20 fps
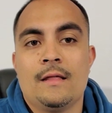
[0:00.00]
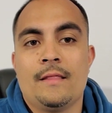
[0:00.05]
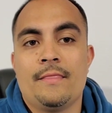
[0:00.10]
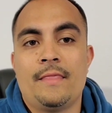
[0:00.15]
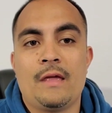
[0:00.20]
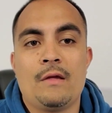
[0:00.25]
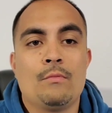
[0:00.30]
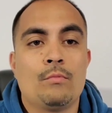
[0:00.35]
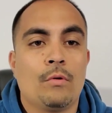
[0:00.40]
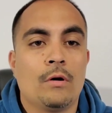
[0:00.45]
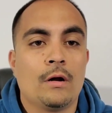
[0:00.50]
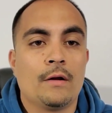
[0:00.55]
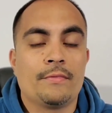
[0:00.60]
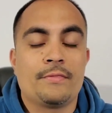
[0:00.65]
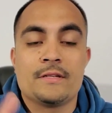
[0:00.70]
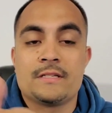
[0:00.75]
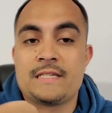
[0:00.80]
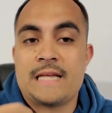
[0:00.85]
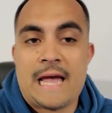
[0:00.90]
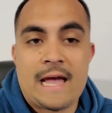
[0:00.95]
they want
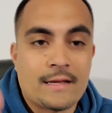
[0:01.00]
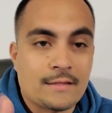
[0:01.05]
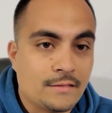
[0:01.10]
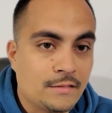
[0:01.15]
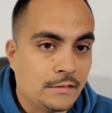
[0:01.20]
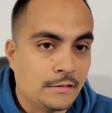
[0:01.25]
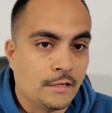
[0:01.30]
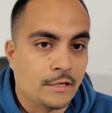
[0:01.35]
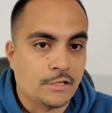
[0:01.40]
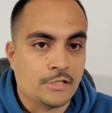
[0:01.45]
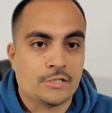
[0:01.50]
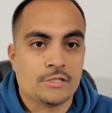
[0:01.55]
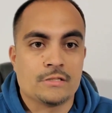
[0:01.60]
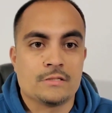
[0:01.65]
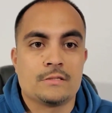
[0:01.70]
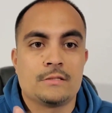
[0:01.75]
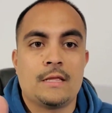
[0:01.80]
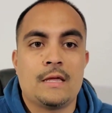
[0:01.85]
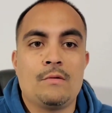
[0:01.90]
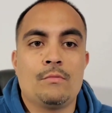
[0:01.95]
the tax
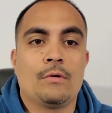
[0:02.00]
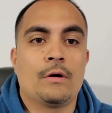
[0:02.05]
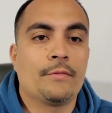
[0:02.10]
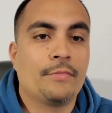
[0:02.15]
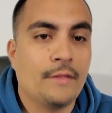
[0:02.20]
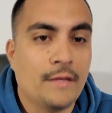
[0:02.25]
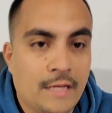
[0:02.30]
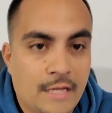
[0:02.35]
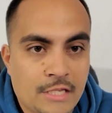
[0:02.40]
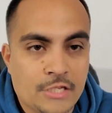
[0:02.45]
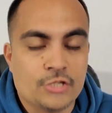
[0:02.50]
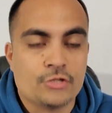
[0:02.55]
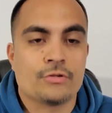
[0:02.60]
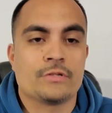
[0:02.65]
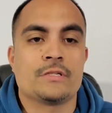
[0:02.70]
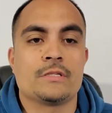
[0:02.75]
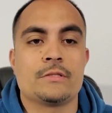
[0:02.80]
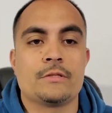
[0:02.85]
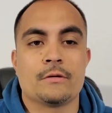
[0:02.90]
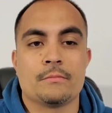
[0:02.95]
deductions, they want the
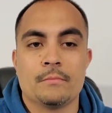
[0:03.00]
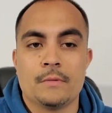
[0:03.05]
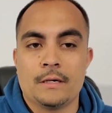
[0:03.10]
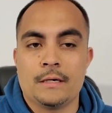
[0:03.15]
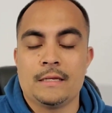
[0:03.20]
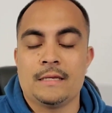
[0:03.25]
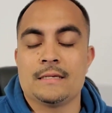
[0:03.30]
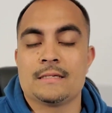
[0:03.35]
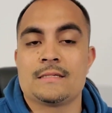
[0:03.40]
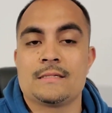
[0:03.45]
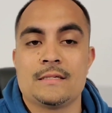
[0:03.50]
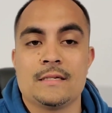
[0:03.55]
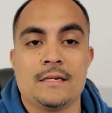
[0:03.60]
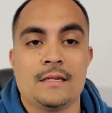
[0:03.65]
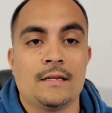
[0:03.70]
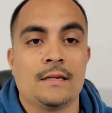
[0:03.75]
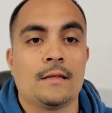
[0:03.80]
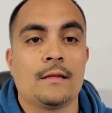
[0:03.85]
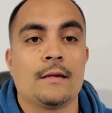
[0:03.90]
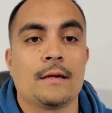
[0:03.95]
interest. Their money is
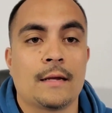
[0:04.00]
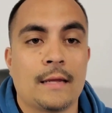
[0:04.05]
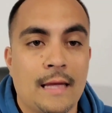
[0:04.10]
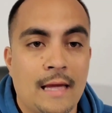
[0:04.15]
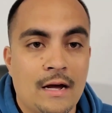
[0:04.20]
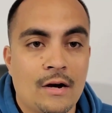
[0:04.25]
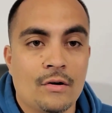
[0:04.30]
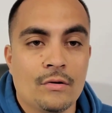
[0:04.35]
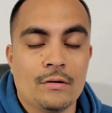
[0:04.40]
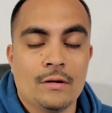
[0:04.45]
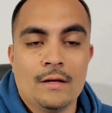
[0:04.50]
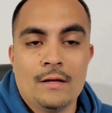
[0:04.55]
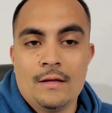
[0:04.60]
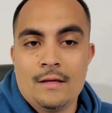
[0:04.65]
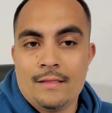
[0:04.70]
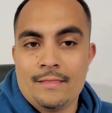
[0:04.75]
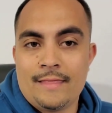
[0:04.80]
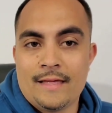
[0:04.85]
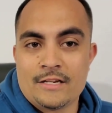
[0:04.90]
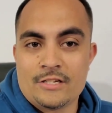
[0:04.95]
sitting in an account
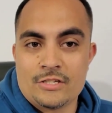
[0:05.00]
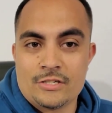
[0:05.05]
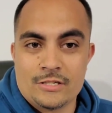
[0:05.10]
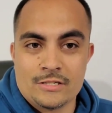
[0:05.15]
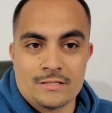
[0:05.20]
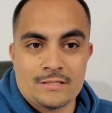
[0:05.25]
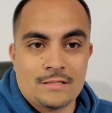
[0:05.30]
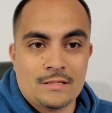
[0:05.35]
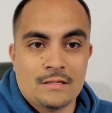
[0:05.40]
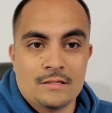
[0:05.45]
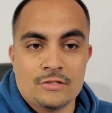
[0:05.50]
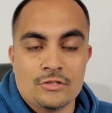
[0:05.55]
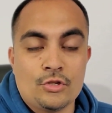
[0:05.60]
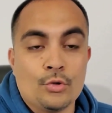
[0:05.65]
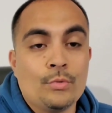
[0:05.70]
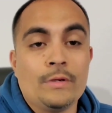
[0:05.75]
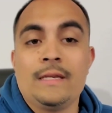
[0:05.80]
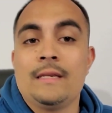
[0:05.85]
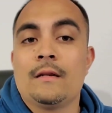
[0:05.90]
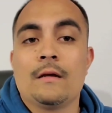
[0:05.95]
that's just
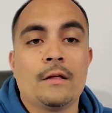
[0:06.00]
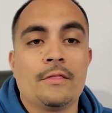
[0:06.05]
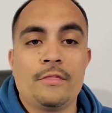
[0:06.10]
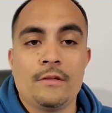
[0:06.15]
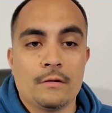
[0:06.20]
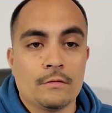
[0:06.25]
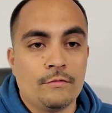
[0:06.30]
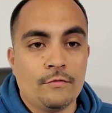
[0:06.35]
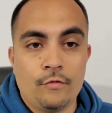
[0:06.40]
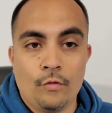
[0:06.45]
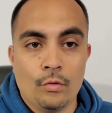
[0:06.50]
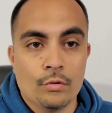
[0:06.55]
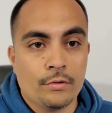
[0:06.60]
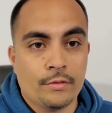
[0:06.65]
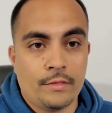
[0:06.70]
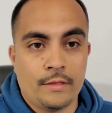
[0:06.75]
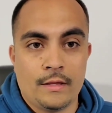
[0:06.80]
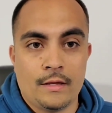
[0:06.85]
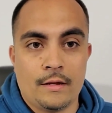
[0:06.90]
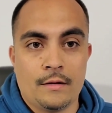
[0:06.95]
doing nothing for
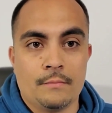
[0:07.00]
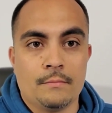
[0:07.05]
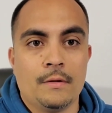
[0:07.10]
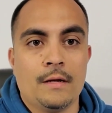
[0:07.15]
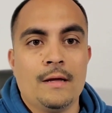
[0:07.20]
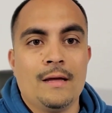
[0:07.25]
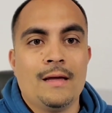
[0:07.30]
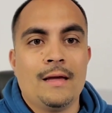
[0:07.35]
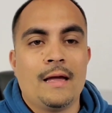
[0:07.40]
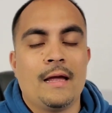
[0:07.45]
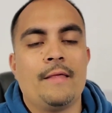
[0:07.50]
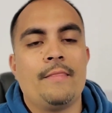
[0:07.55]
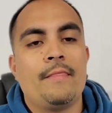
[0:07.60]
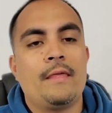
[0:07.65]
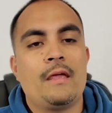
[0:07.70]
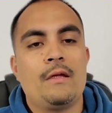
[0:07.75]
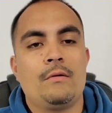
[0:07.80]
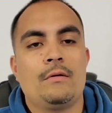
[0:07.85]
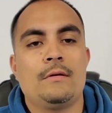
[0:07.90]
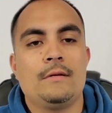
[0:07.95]
them, and
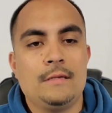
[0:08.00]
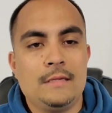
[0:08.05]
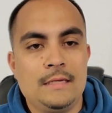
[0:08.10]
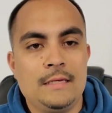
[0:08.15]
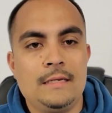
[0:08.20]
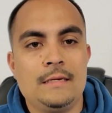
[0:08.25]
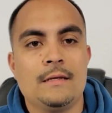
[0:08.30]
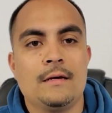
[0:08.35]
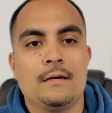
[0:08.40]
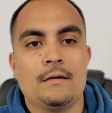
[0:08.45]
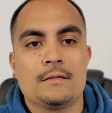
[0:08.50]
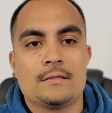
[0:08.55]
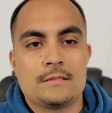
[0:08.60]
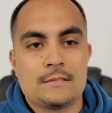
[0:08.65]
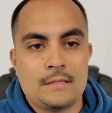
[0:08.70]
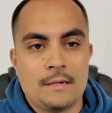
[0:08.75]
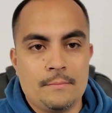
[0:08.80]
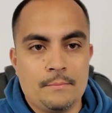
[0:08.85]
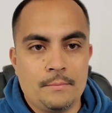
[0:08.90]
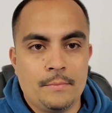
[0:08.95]
they need
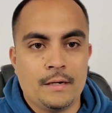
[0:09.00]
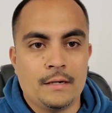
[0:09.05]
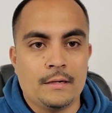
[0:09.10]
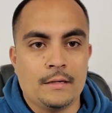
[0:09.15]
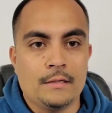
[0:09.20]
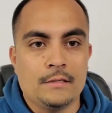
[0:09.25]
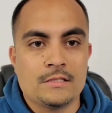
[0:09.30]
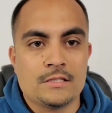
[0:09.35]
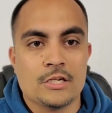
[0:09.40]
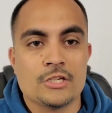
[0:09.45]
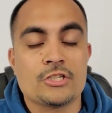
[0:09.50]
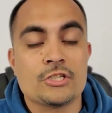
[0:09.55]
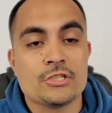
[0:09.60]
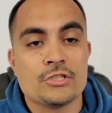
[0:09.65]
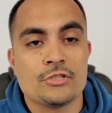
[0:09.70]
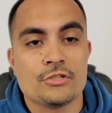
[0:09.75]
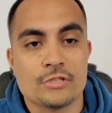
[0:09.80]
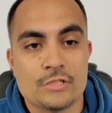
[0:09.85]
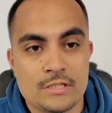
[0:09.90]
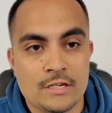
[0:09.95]
somebody such
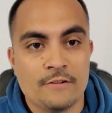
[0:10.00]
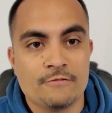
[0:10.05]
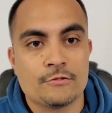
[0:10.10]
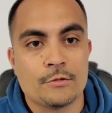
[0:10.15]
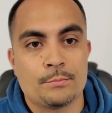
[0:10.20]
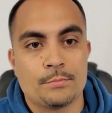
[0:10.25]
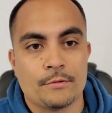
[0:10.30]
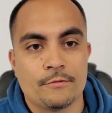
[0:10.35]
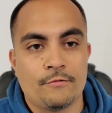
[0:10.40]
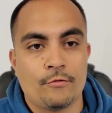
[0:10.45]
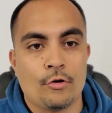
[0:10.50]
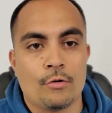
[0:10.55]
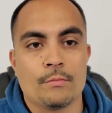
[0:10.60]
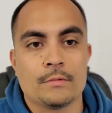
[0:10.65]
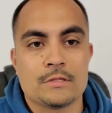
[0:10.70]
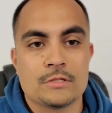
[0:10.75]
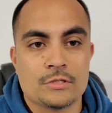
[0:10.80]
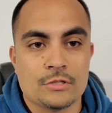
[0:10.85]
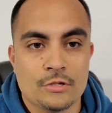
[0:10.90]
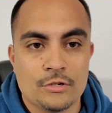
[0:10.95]
as yourself to perform
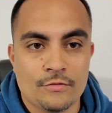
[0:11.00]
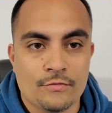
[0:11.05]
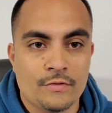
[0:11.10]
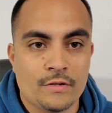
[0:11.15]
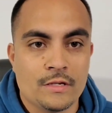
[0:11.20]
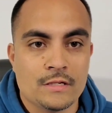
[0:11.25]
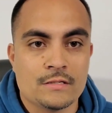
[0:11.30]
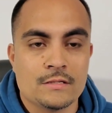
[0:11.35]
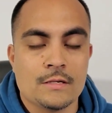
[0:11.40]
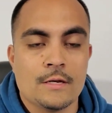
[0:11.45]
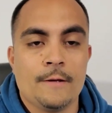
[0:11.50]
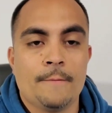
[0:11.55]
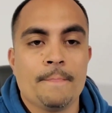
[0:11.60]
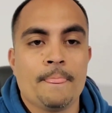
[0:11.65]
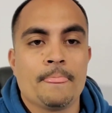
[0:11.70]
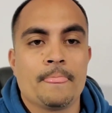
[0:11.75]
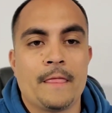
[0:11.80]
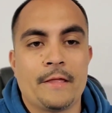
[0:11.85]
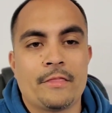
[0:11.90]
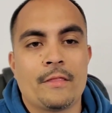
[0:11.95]
a service
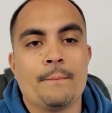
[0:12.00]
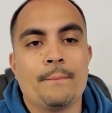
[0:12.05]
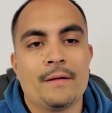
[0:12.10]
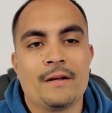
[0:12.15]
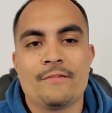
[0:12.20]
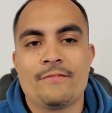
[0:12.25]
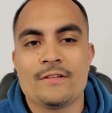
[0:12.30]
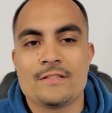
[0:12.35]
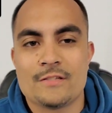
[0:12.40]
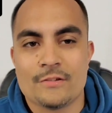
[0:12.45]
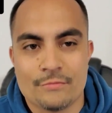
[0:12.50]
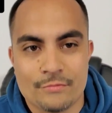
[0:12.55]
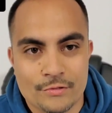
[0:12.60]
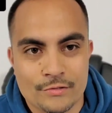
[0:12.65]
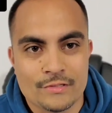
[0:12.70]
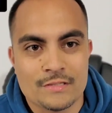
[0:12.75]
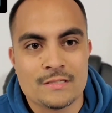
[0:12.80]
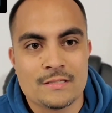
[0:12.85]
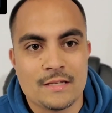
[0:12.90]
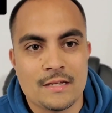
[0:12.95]
that the benefits of
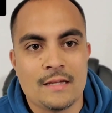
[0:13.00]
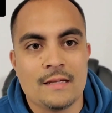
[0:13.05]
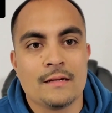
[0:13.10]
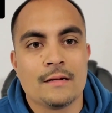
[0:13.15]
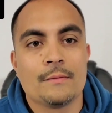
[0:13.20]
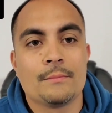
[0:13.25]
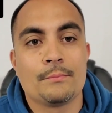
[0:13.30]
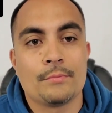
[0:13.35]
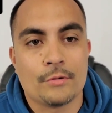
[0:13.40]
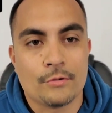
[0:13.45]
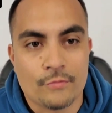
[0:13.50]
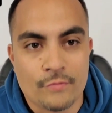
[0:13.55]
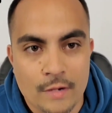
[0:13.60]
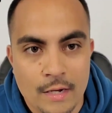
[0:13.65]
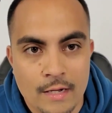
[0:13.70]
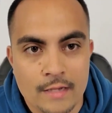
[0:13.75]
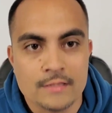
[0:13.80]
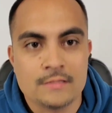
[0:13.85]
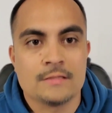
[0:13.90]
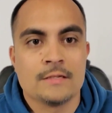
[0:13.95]
real estate
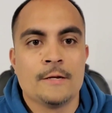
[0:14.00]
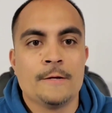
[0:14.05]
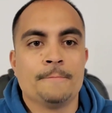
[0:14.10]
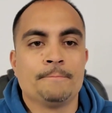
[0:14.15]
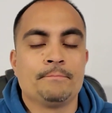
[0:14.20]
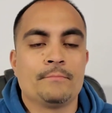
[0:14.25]
provides.